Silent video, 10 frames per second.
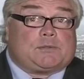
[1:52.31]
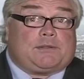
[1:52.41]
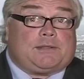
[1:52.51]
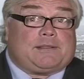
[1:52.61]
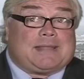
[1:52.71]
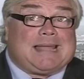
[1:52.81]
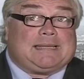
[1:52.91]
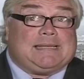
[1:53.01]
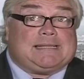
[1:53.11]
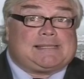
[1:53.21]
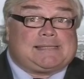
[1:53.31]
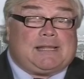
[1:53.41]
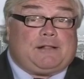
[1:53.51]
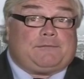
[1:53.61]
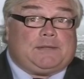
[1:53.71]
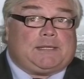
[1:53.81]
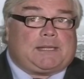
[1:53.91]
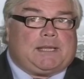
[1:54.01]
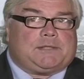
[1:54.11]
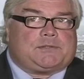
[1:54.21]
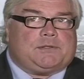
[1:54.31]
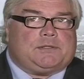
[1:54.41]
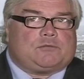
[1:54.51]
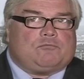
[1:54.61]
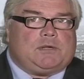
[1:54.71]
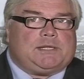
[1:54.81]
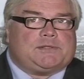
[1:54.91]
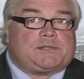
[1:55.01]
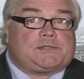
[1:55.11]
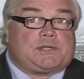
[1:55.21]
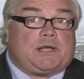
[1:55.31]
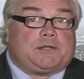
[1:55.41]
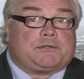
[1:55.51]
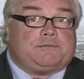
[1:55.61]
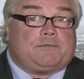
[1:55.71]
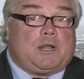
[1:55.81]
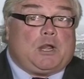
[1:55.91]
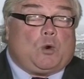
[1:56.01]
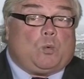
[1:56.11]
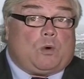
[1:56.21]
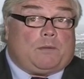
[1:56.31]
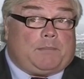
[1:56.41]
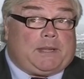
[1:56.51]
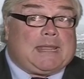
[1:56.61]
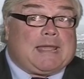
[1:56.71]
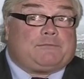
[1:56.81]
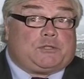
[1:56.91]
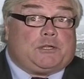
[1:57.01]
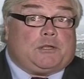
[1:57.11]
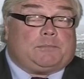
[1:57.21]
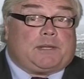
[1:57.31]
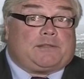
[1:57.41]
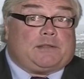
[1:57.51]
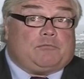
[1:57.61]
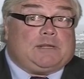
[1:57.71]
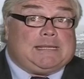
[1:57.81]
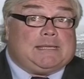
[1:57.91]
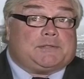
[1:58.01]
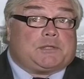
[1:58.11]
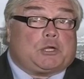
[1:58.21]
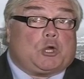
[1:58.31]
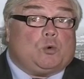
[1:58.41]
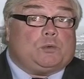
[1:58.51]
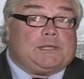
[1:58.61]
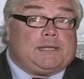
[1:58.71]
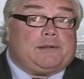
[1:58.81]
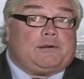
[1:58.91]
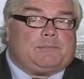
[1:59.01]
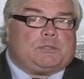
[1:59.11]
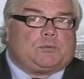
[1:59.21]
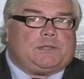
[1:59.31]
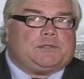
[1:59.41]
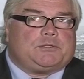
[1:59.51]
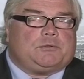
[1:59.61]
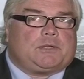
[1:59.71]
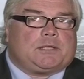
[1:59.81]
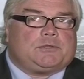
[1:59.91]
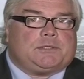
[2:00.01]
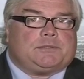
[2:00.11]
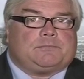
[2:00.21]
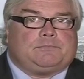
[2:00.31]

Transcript: So I think that in itself indicates that this really is the start of what many have termed, and I think really is, a golden era between the two countries.